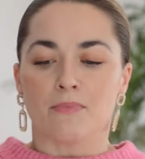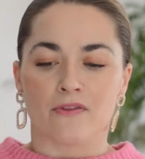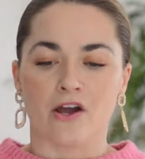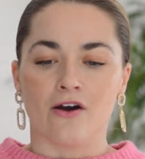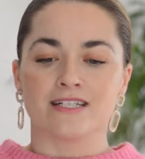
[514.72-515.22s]

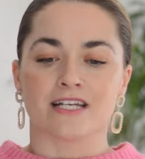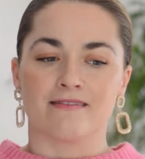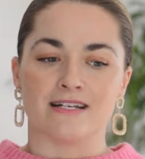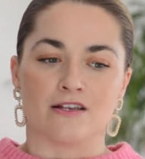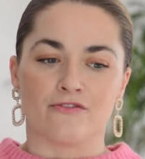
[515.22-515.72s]
But the idea
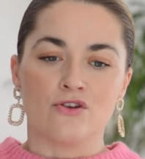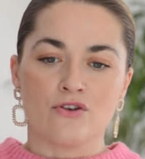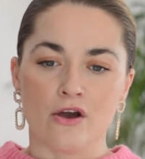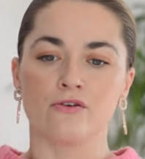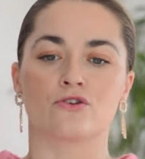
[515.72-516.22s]
is, if you
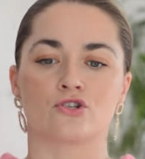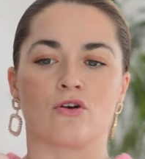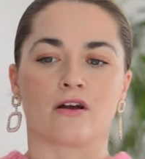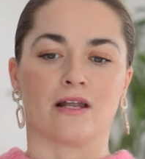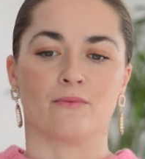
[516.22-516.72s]
know you're
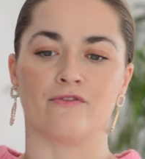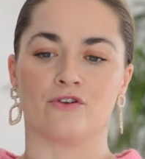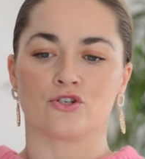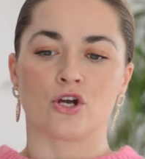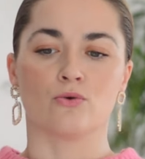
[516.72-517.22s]
struggling with
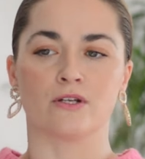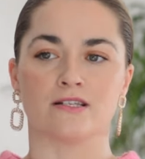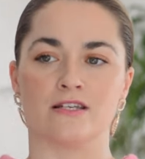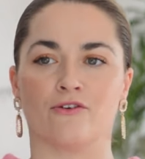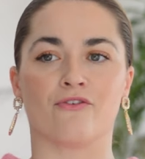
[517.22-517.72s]
your
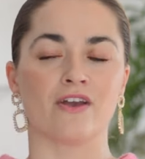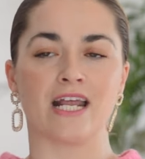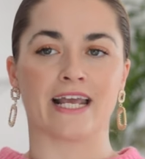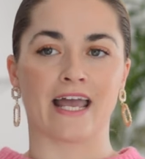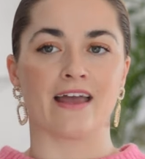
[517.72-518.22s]
shoulders and you're
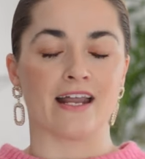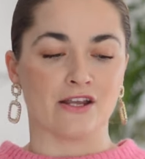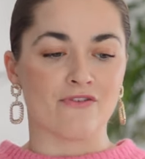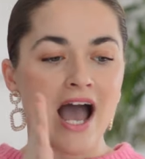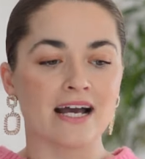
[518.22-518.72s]
feeling it
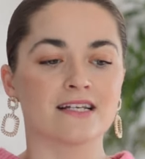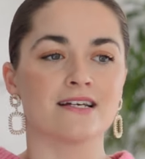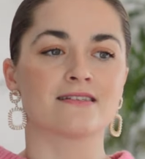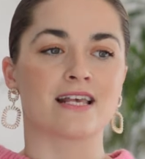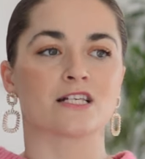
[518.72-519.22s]
and you've had
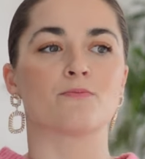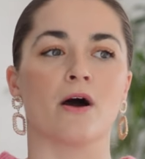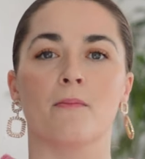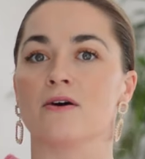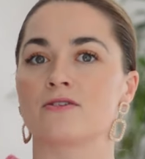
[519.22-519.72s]
it assessed
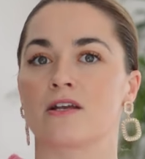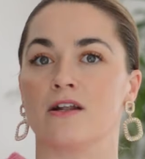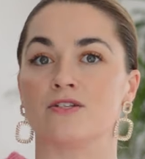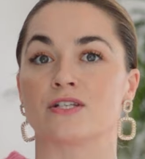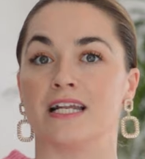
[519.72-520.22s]
by a
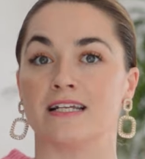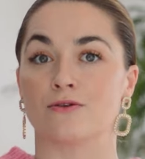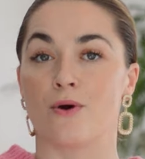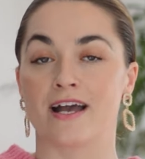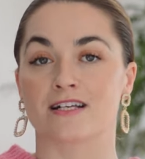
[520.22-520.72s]

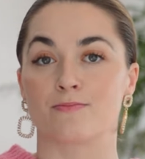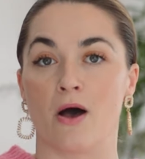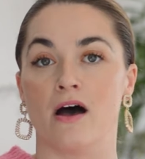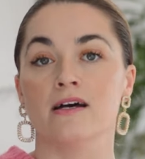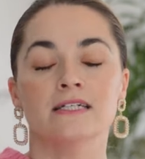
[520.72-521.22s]
musculoskeletal
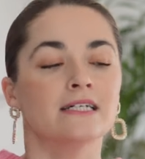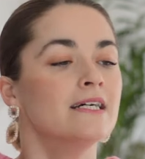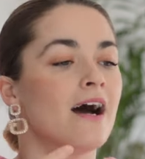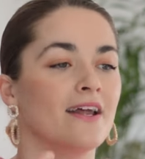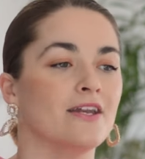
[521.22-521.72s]
expert
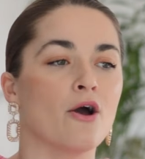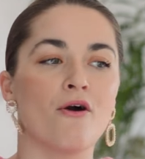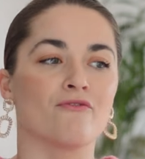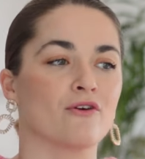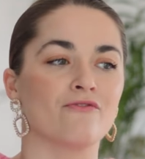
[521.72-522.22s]
and
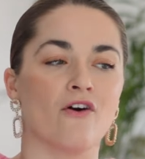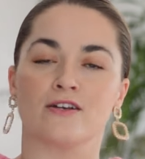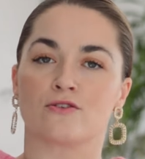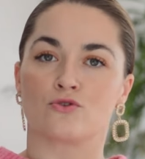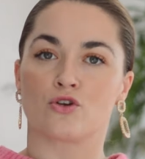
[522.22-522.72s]
no other
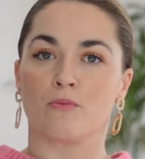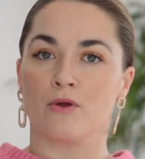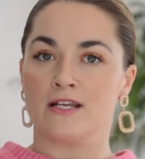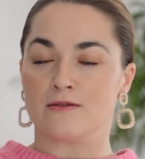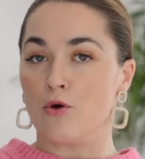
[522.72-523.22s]
advice or
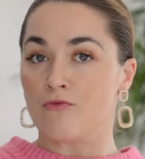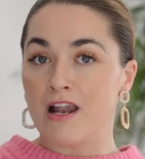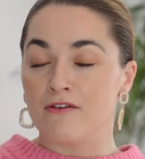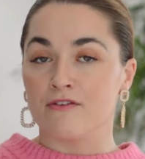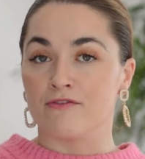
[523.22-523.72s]
treatment is more
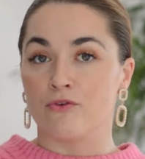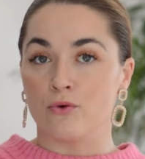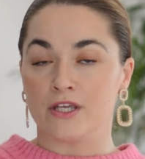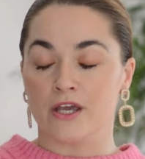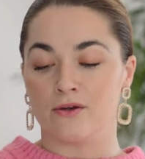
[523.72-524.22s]
relevant
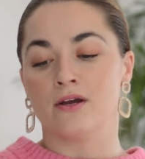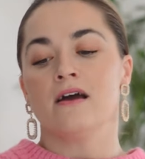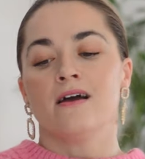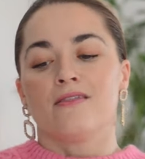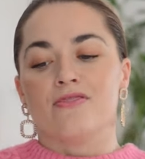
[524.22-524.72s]
for you,
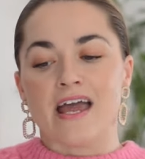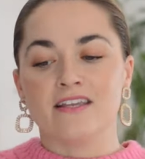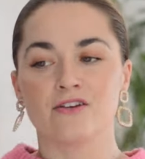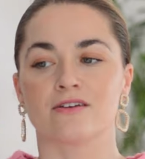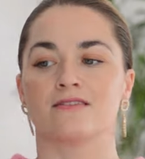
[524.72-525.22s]

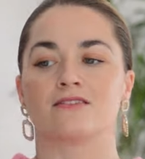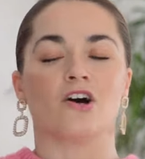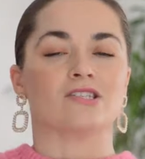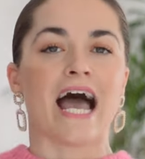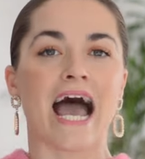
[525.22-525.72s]
then you can
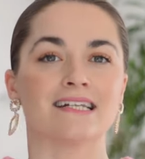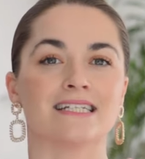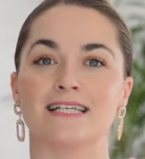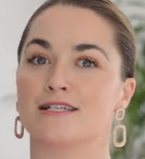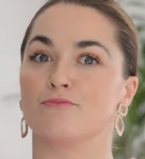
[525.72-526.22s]
start to add
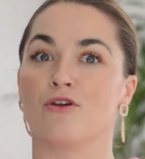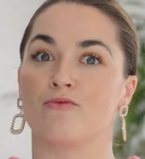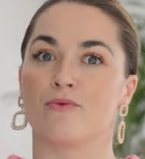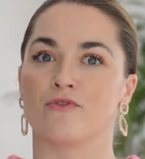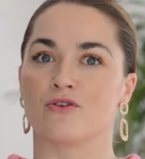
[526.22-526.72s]
in this
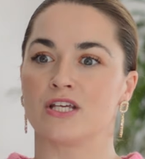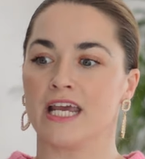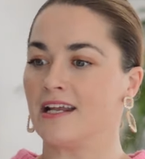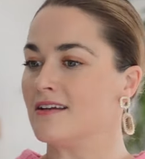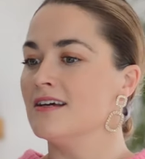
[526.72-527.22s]
movement
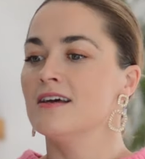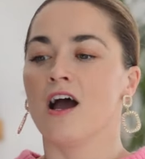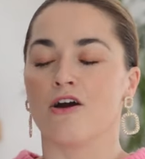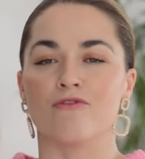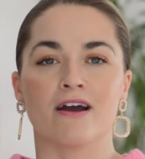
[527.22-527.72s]
routine
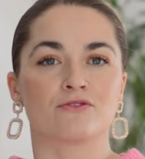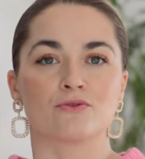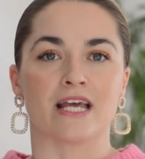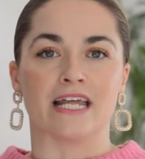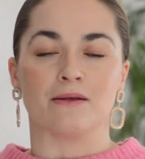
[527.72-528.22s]
around
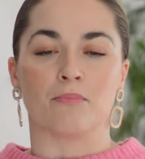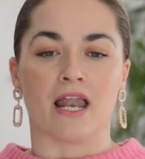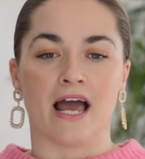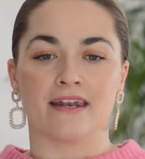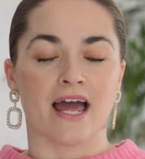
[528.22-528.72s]
your daily
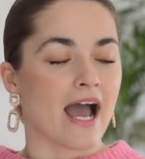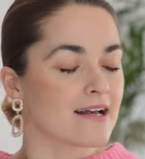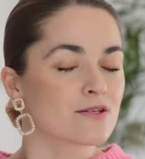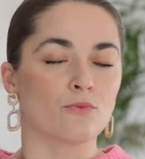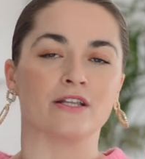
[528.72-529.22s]
plan
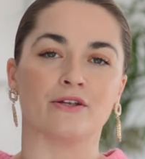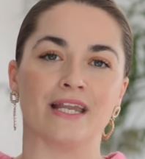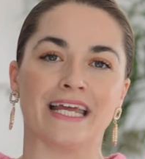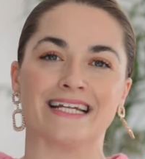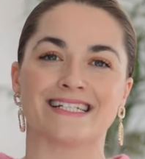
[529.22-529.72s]
as and when you
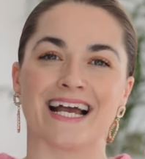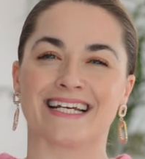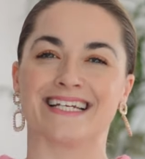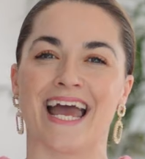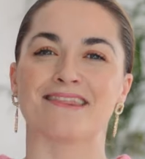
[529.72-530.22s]
need,
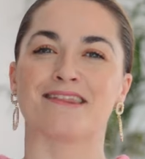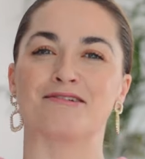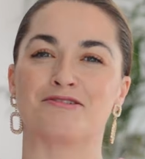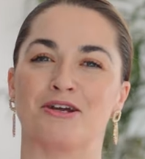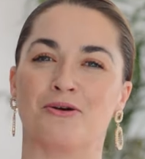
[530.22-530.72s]
and get
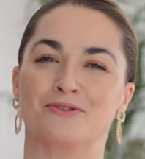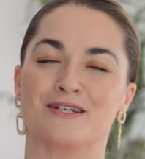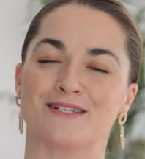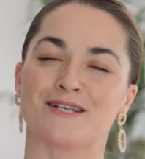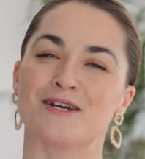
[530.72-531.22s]
those
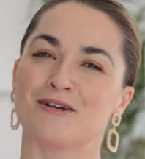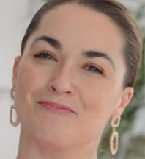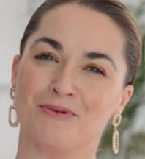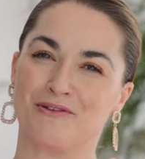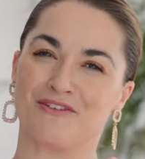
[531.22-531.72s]
shoulders
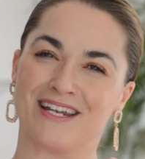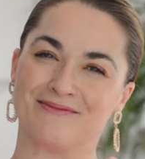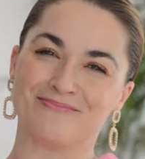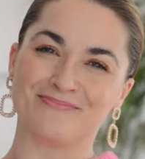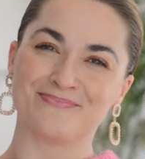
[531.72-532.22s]
moving.